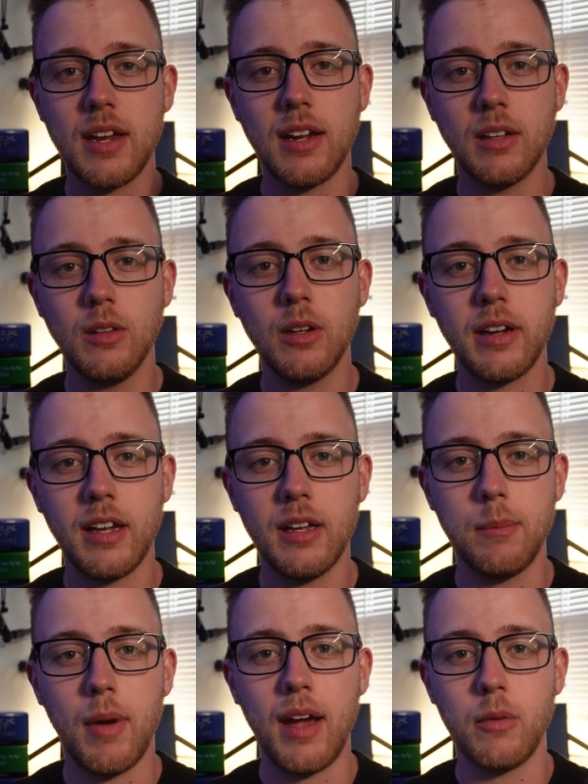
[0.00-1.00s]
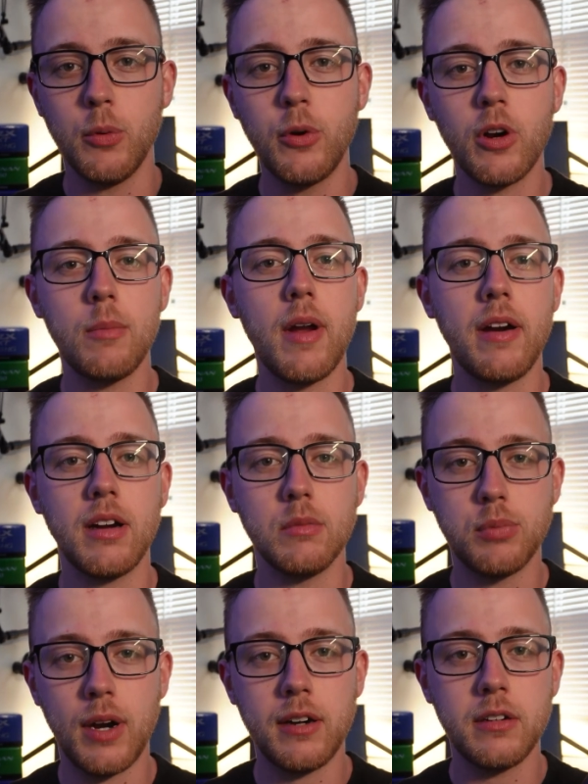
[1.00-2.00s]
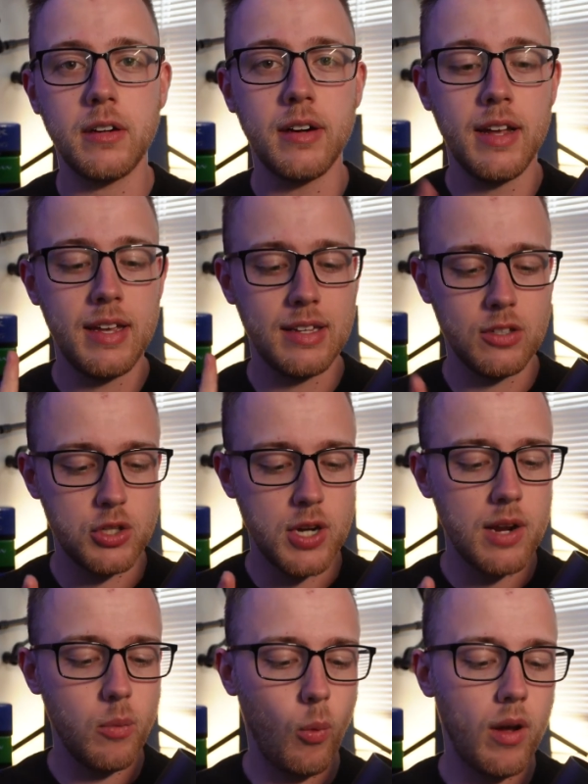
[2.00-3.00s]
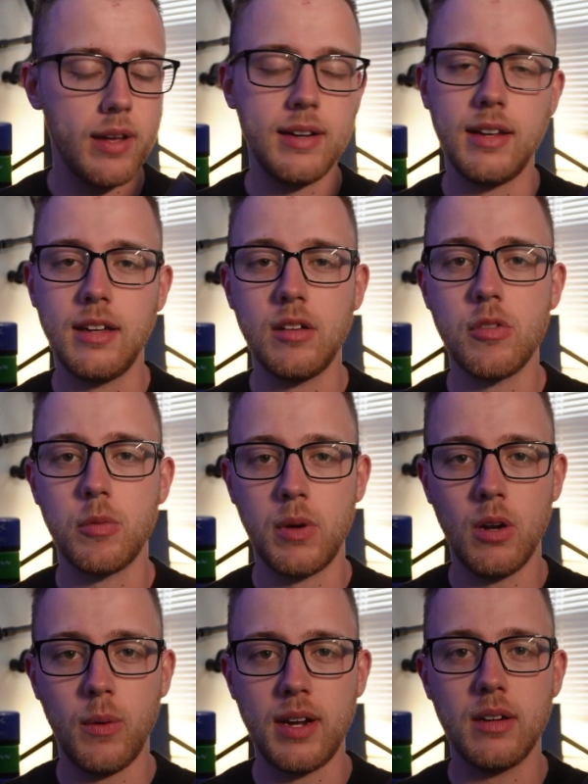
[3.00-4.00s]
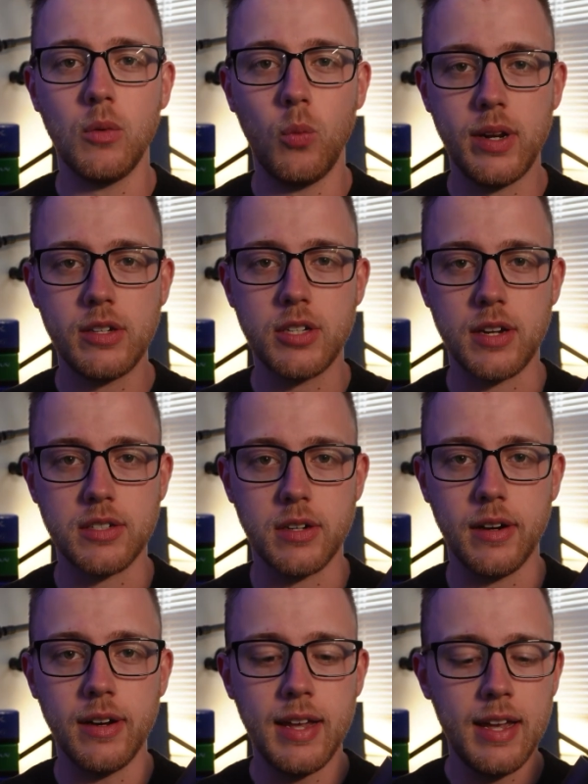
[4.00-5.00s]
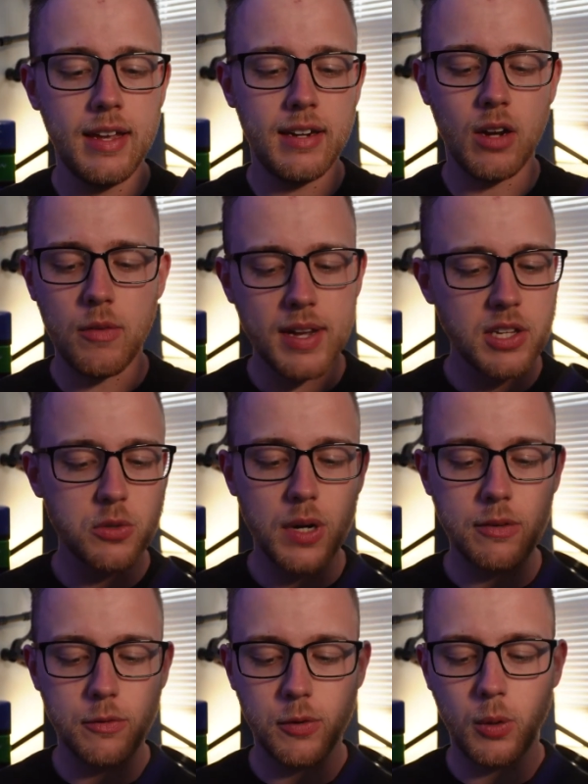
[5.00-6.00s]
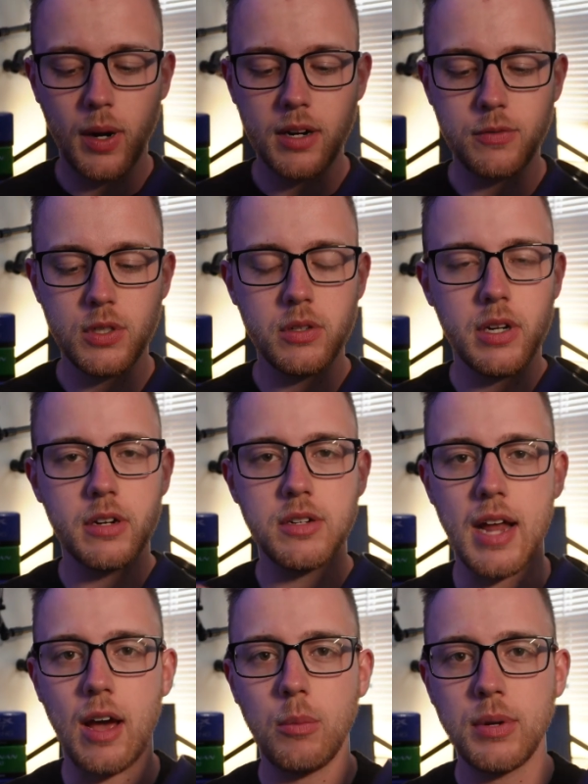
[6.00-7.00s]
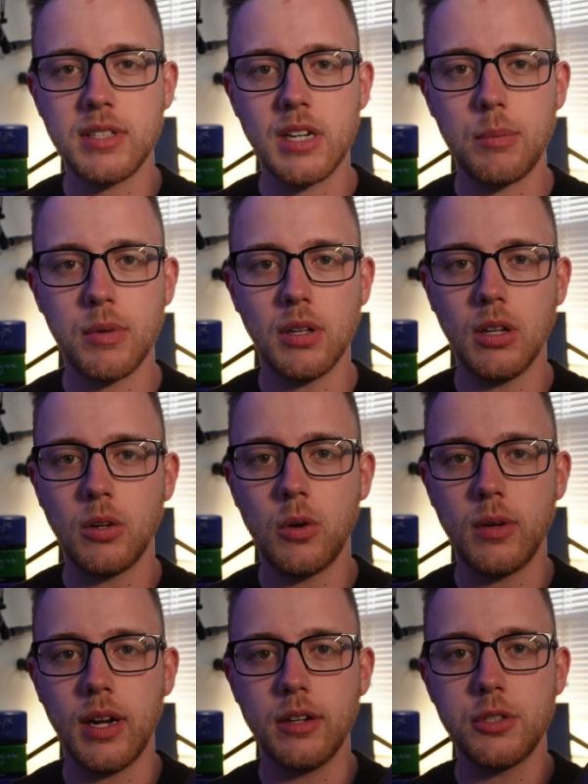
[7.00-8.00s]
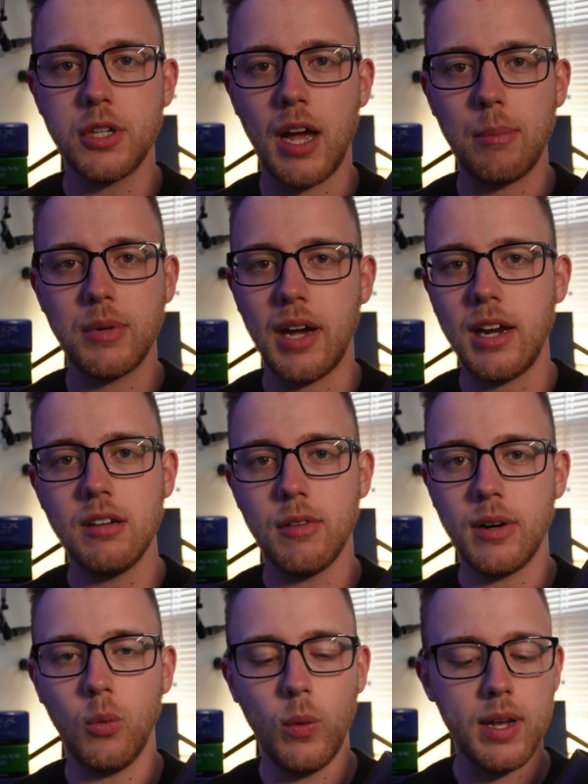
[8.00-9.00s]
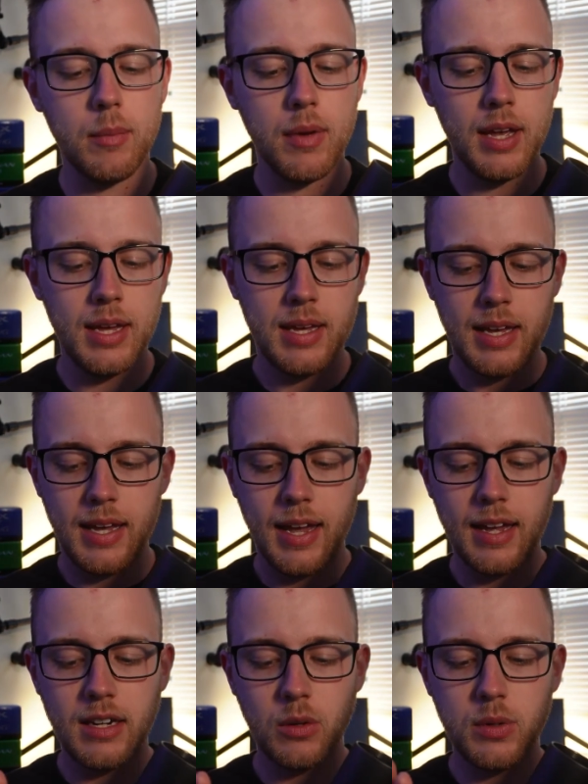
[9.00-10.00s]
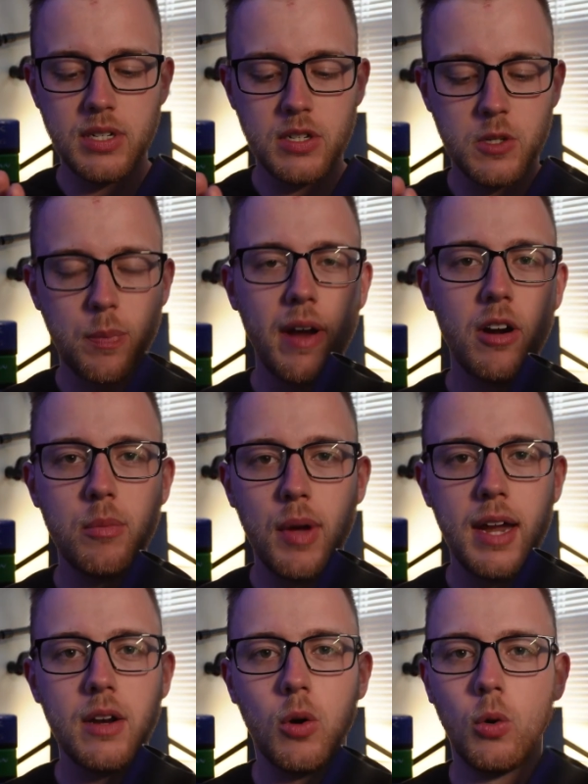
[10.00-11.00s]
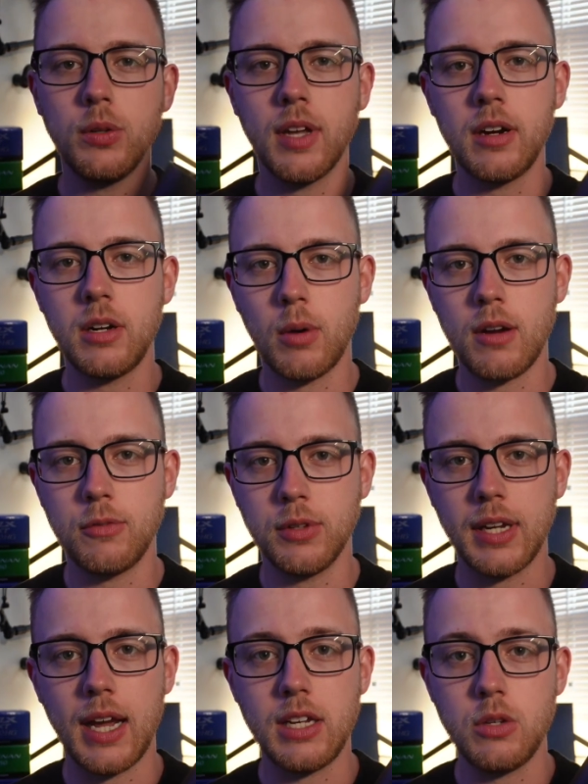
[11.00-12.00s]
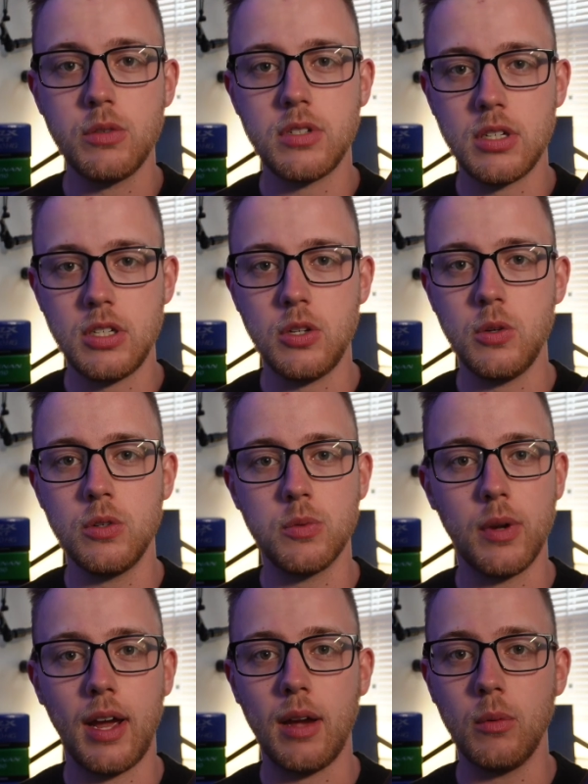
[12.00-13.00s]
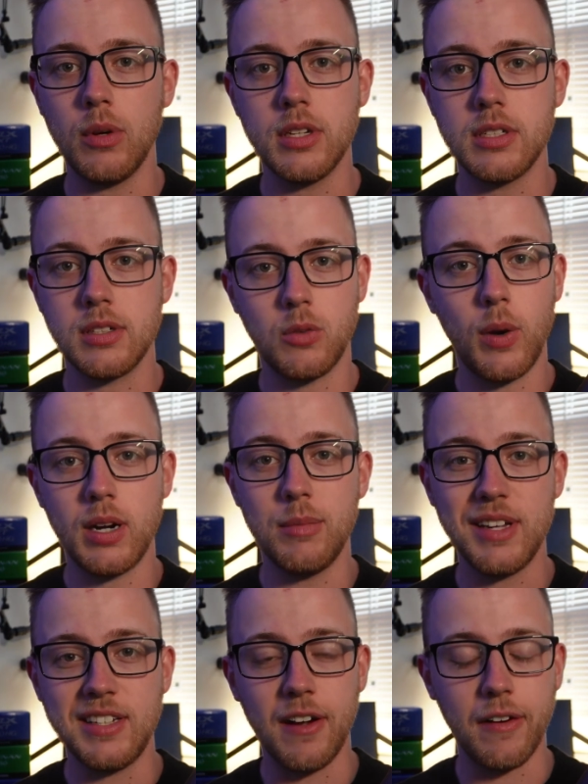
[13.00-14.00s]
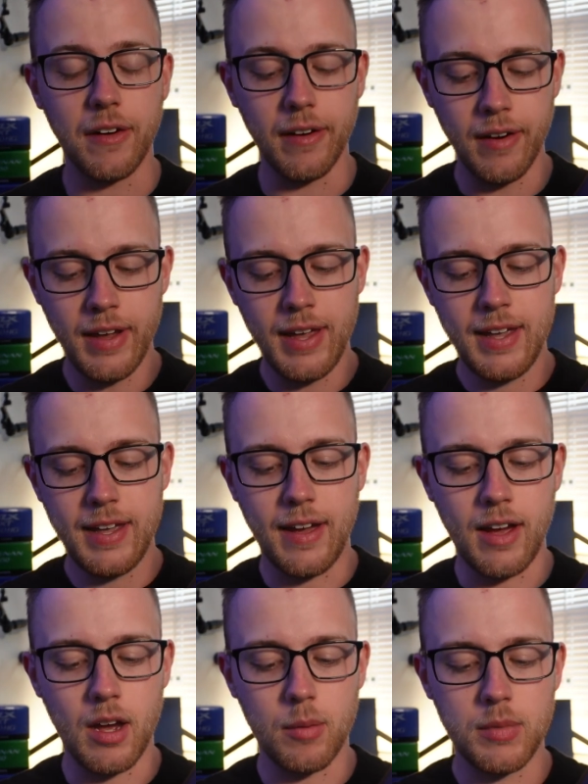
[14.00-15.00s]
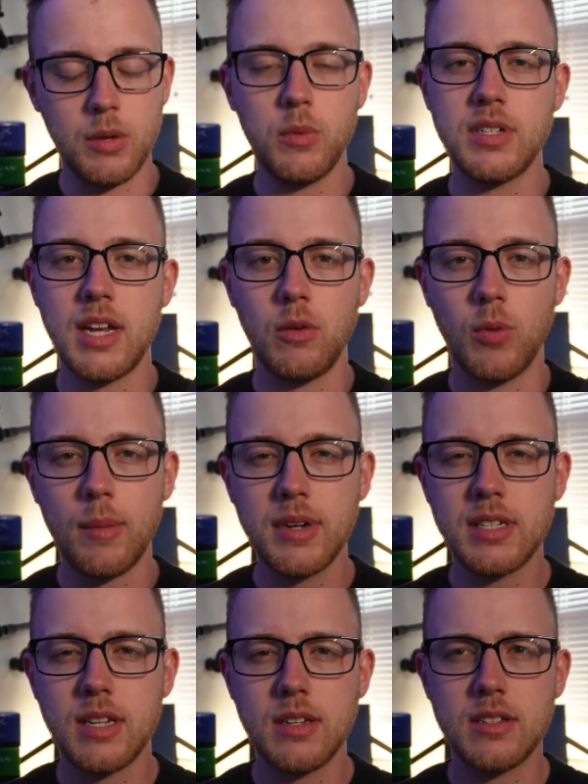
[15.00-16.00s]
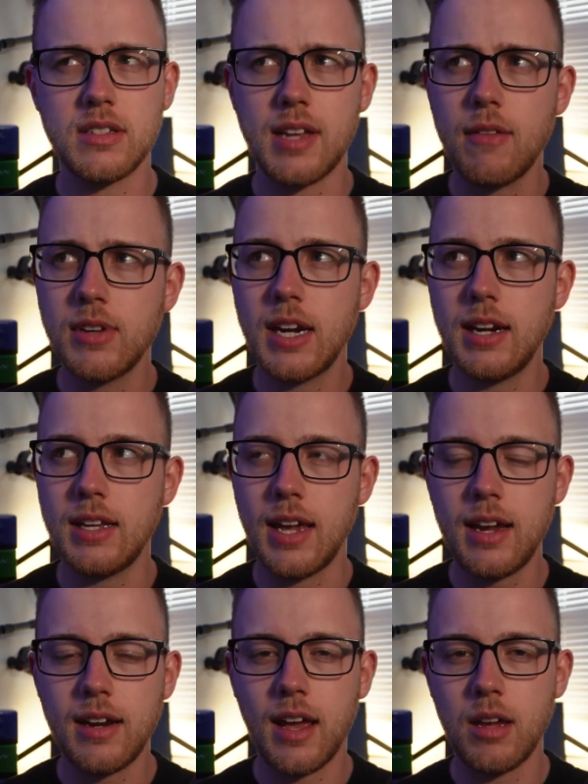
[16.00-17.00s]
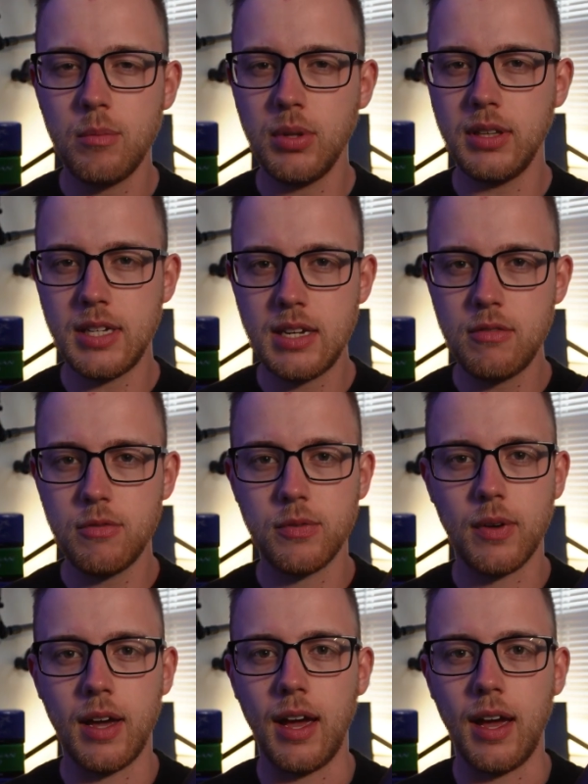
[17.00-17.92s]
be taking a look at my Ruger American Predator Gen 1 in .308 Winchester. Now, I've had this rifle for quite a few years now, picked it up in a local gun shop kind of on a whim, and it was inspired by an old hunting rifle that I used to use when I was quite a bit younger. It was a Remington 788, I believe,